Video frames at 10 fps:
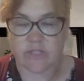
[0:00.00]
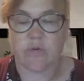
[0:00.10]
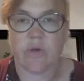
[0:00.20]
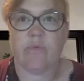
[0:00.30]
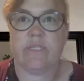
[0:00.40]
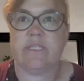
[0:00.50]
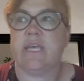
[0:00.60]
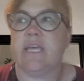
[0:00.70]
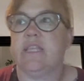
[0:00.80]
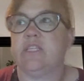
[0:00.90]
So I would
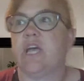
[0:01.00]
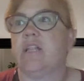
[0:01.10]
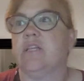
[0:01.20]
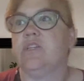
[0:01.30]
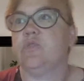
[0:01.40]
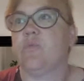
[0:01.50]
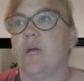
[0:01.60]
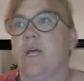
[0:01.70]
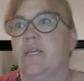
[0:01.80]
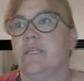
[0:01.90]
say the challenge
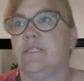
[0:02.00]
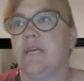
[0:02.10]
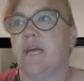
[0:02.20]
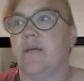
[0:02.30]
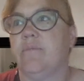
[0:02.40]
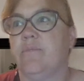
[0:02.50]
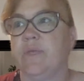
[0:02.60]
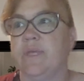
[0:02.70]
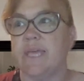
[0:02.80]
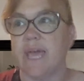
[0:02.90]
was
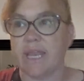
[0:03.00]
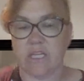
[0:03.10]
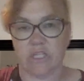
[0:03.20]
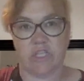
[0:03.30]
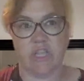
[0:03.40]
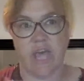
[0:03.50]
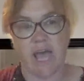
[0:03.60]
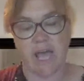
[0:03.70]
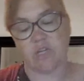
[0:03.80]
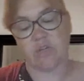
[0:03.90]
getting to the
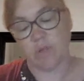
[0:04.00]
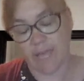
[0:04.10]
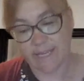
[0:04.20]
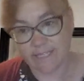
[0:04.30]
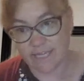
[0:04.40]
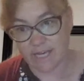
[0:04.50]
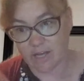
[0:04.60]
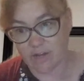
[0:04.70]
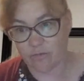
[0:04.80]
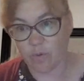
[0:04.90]
actual idea
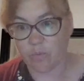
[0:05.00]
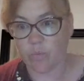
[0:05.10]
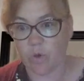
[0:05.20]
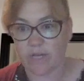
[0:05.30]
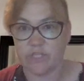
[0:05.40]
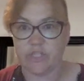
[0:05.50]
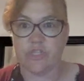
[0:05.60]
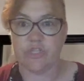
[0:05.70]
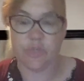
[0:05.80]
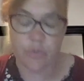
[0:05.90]
of what we wanted to
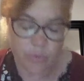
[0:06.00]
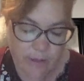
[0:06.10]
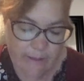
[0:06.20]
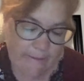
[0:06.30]
do.